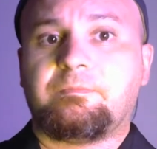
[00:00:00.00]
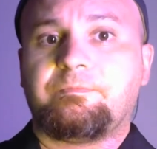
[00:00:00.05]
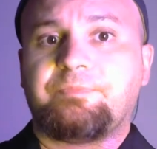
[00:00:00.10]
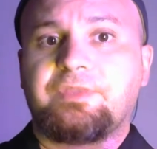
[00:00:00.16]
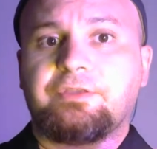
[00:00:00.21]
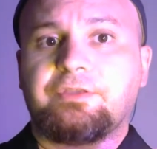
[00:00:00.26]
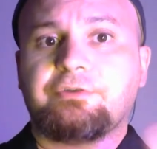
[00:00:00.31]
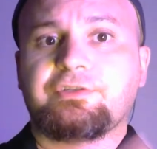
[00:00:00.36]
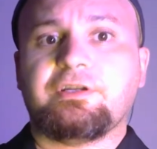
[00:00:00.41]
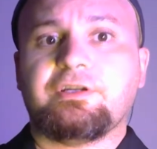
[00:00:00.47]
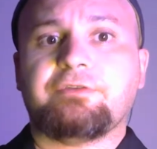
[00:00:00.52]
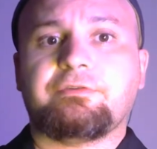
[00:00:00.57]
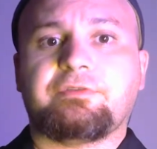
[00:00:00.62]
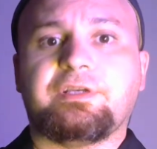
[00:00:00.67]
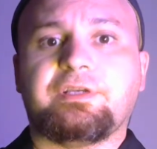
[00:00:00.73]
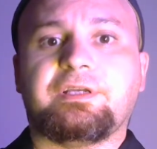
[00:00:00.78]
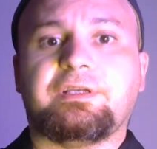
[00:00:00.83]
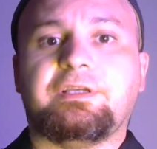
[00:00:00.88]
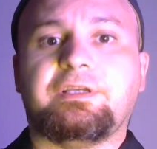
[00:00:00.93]
there's another
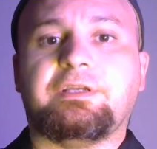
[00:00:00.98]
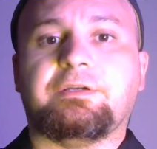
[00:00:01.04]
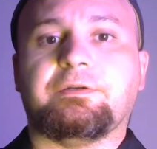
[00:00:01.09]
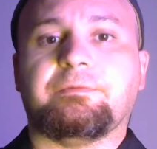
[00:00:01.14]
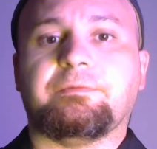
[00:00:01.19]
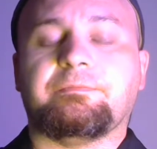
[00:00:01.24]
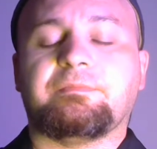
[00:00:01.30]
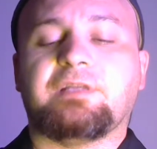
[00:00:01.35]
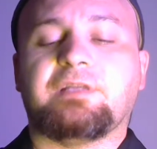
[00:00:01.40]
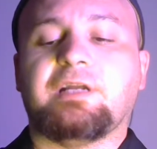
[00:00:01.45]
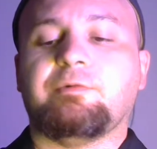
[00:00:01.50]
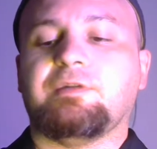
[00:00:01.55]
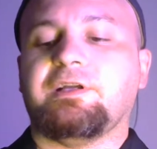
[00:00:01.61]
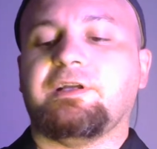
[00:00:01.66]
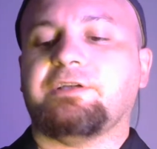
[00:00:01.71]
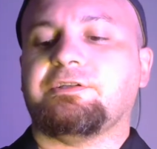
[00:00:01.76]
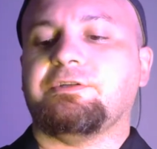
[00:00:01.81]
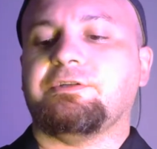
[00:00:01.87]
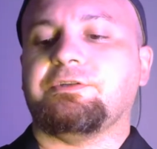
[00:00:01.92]
thing here that I would
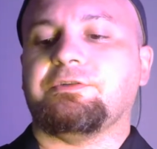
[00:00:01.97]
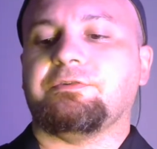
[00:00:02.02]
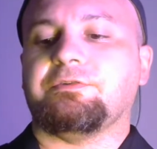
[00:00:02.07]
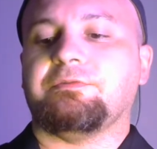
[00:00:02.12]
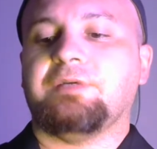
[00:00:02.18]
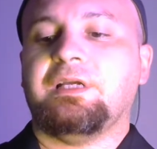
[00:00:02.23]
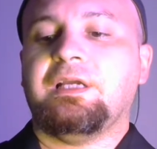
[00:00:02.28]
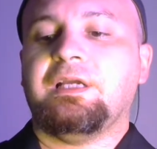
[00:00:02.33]
like to do.